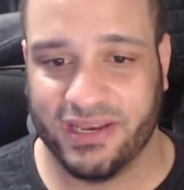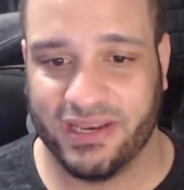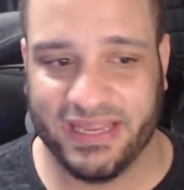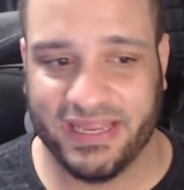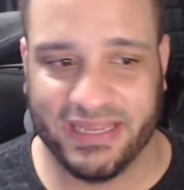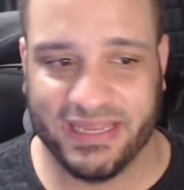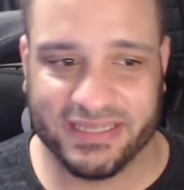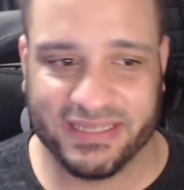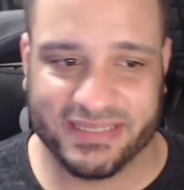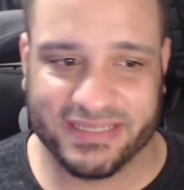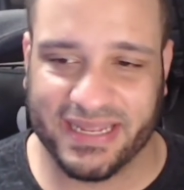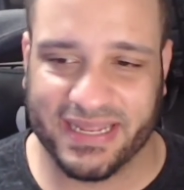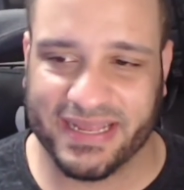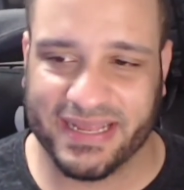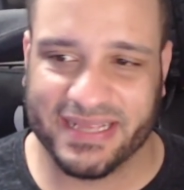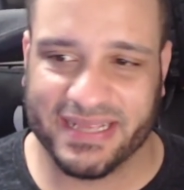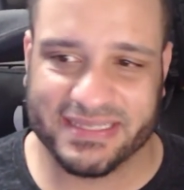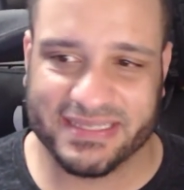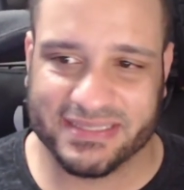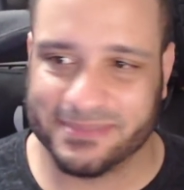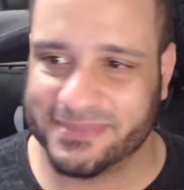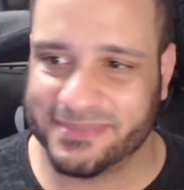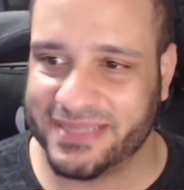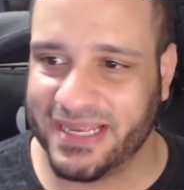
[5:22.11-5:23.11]
He is going to get
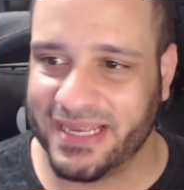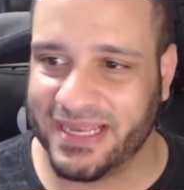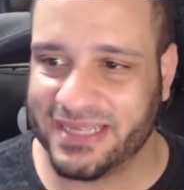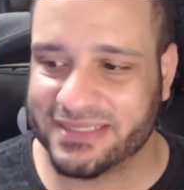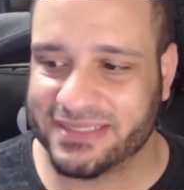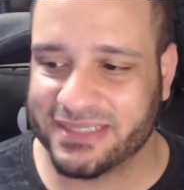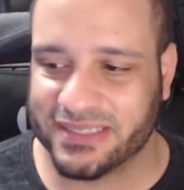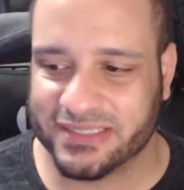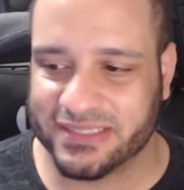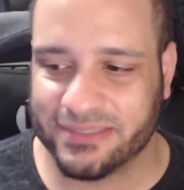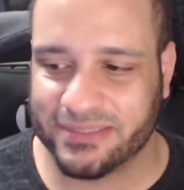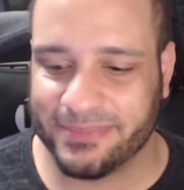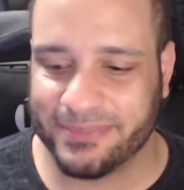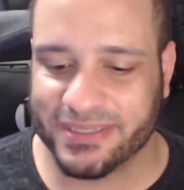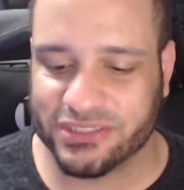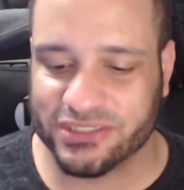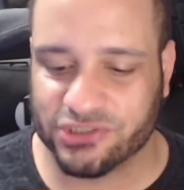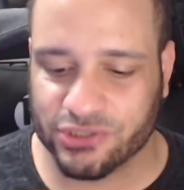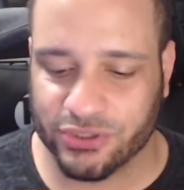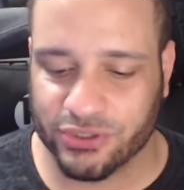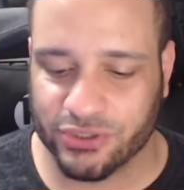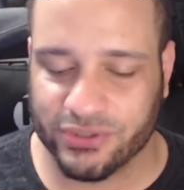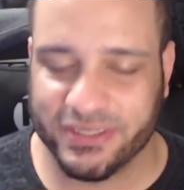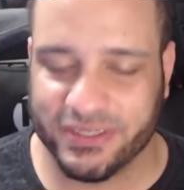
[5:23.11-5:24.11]
some tests just to make
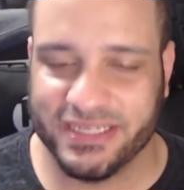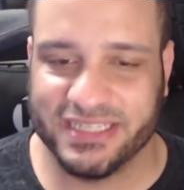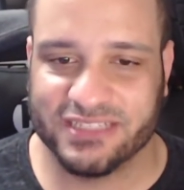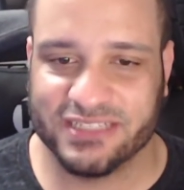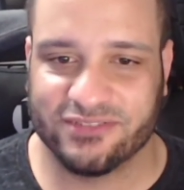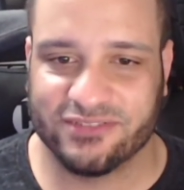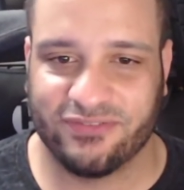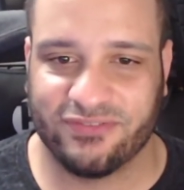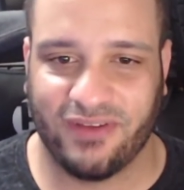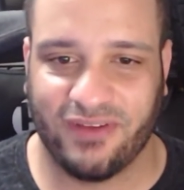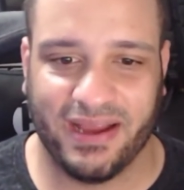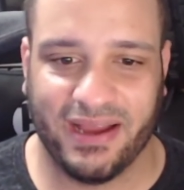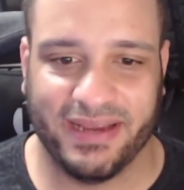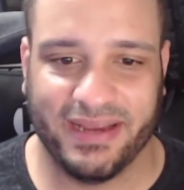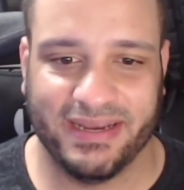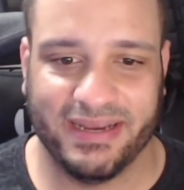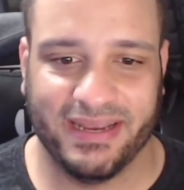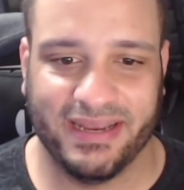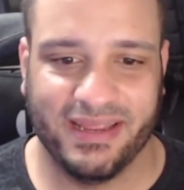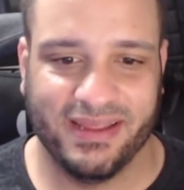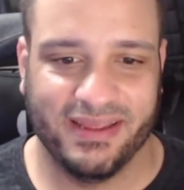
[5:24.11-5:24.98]
sure he is fine.